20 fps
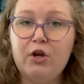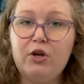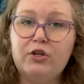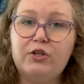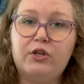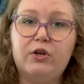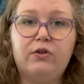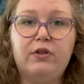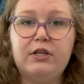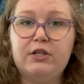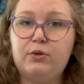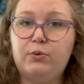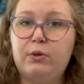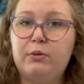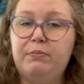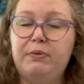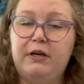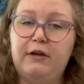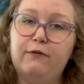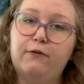So this
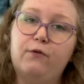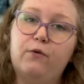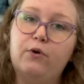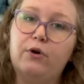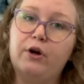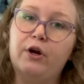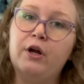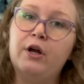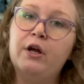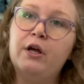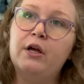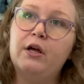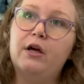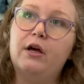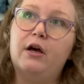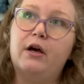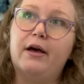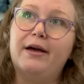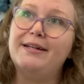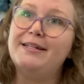would be for
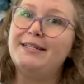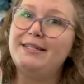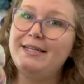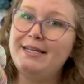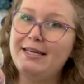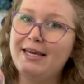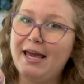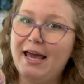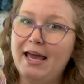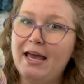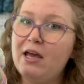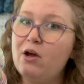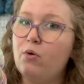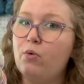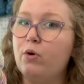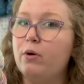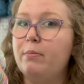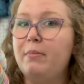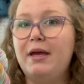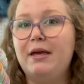uh, DK
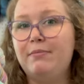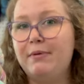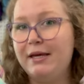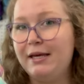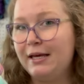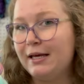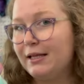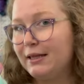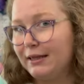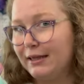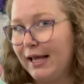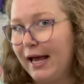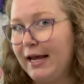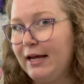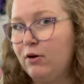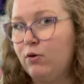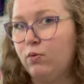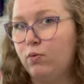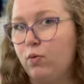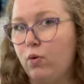or maybe
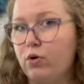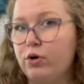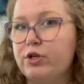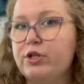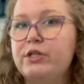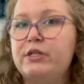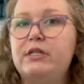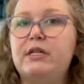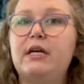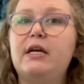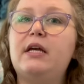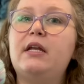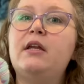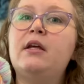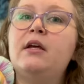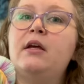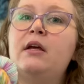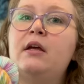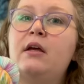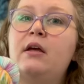light
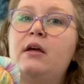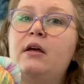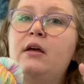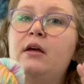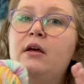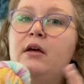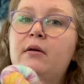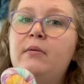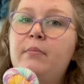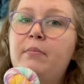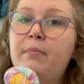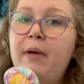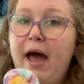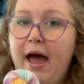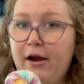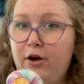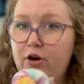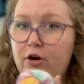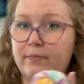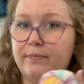worsted
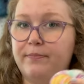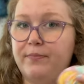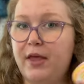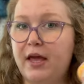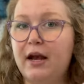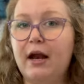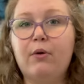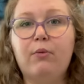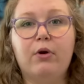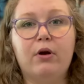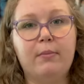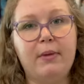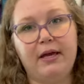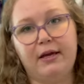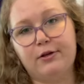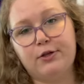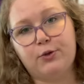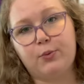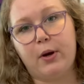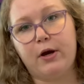pattern and I want to make
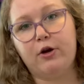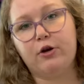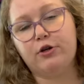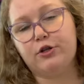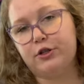a sweater.